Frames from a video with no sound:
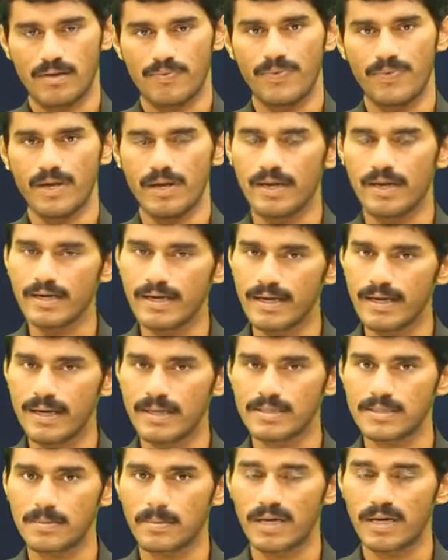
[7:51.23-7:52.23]
They end in
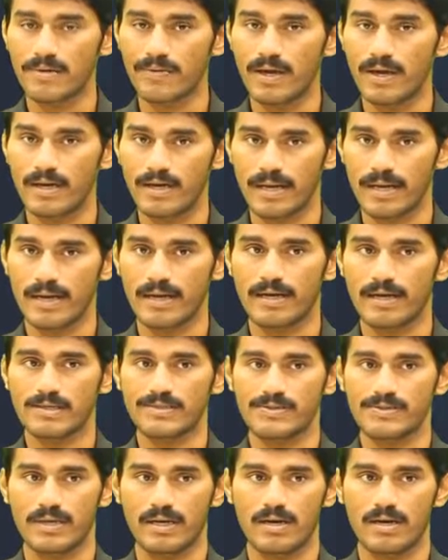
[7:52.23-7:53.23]
s, but they are taken
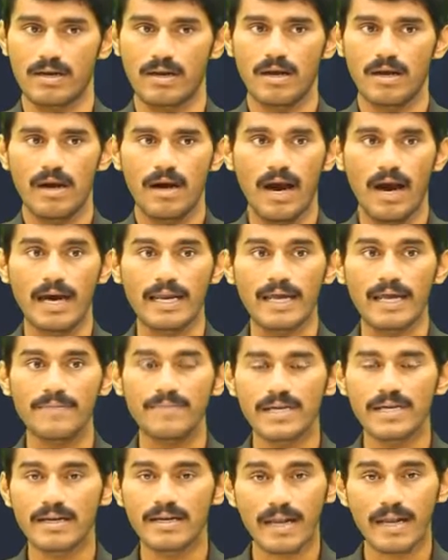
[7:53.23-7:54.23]
as singular.
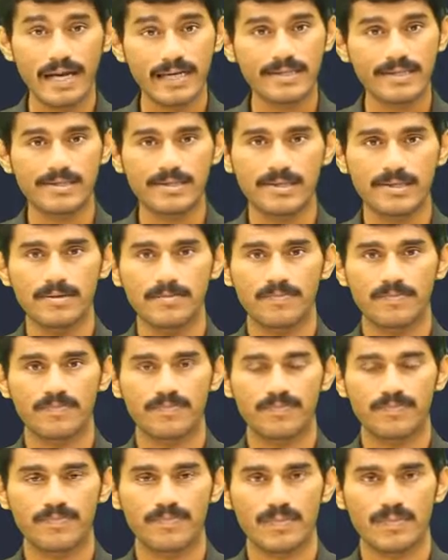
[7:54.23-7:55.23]
Arabian Nights,
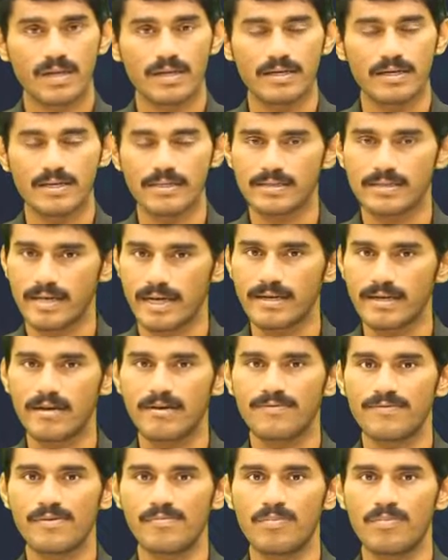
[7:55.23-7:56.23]
it is
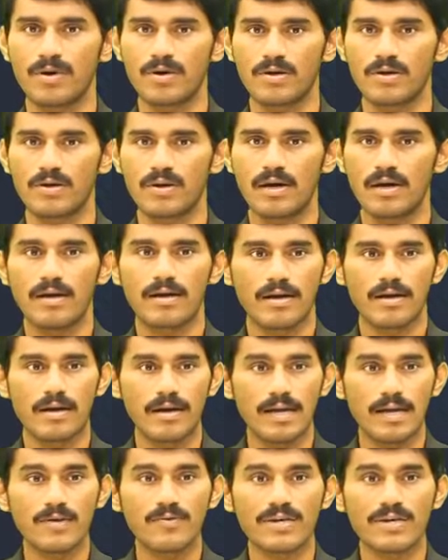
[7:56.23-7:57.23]
title of a book.
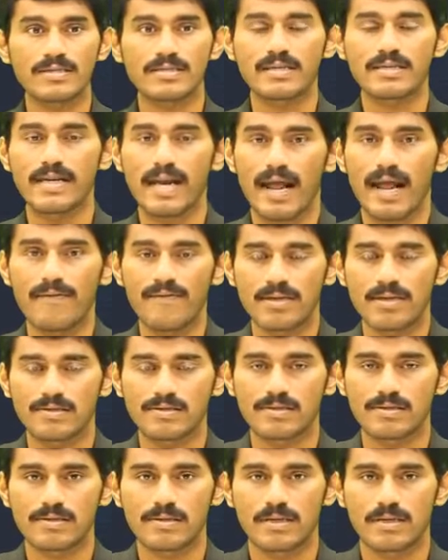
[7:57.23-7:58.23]
Gulliver's
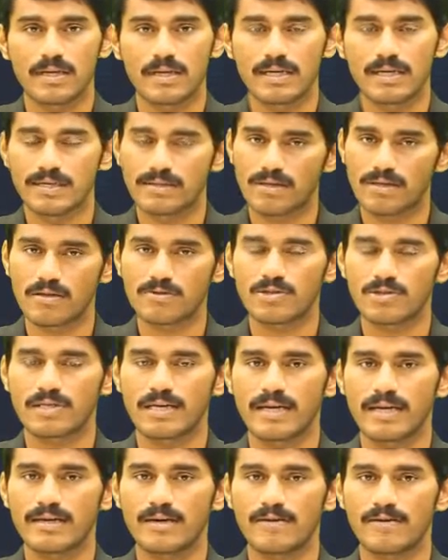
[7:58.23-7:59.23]
Travels, it's also a
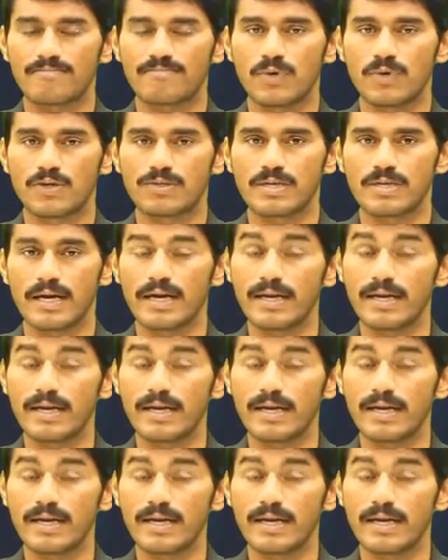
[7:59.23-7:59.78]
title of books